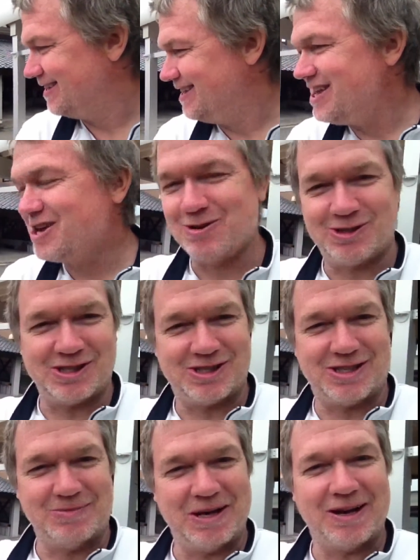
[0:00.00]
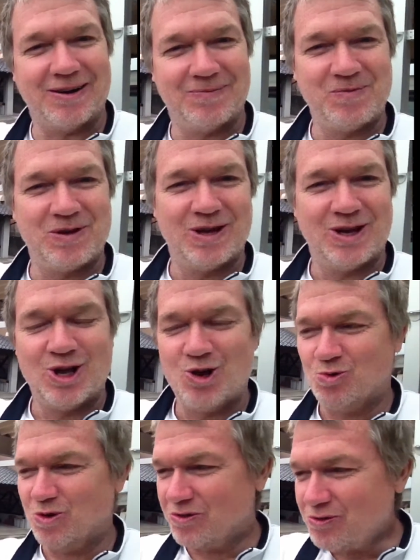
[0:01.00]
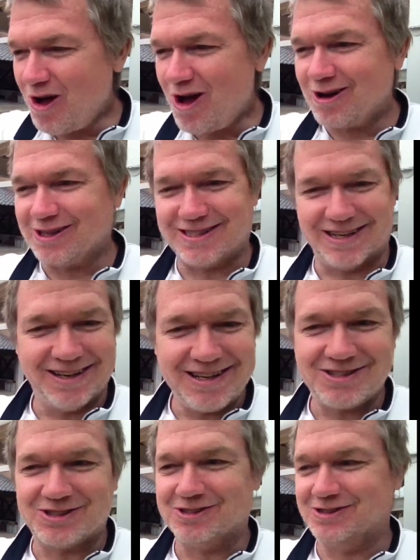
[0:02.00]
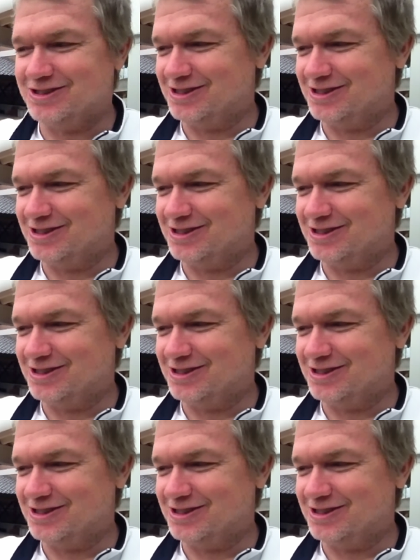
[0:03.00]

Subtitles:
ecosystem here with frogs and lizards